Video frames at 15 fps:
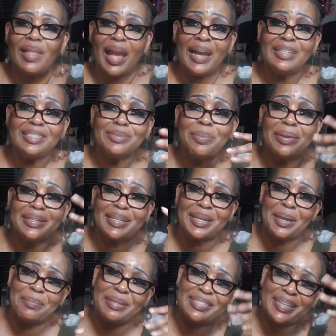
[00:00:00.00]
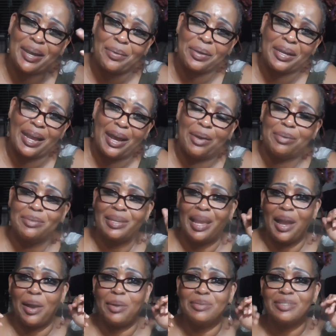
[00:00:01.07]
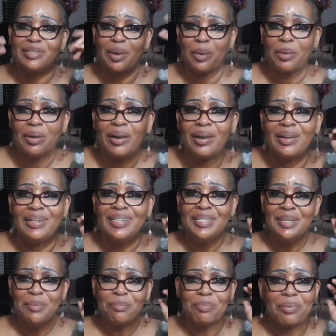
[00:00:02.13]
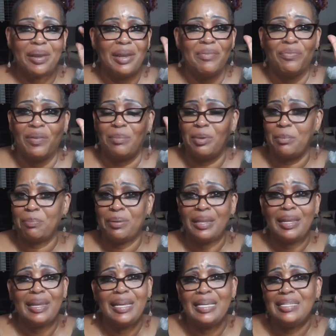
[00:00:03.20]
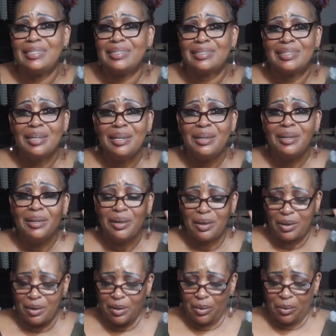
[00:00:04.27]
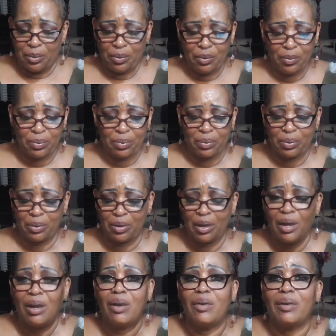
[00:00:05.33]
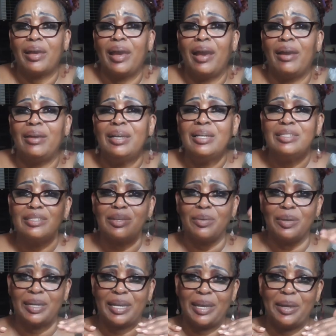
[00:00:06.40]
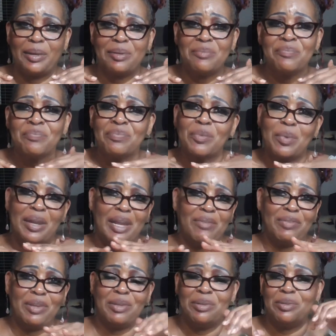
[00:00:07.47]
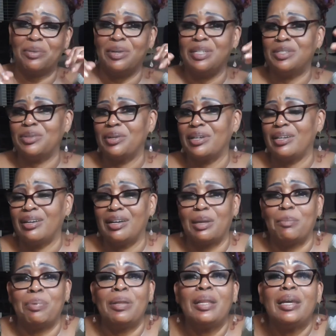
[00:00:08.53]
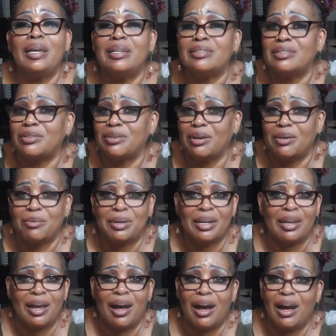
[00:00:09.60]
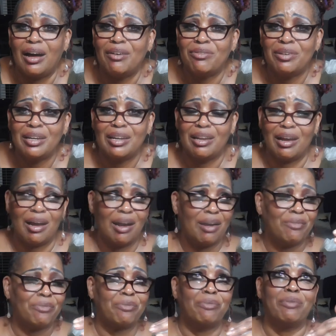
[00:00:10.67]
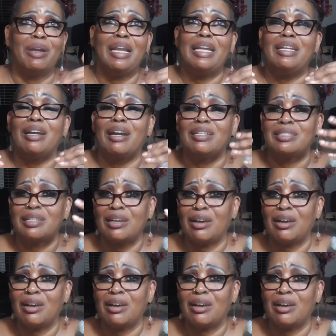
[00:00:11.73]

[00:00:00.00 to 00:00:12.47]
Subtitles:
I just wanted to come and talk it out, y'all. So, pray for me, please. Whew. Okay? So, look here. Whatever you're doing, do it good. And please do it with love. Love really does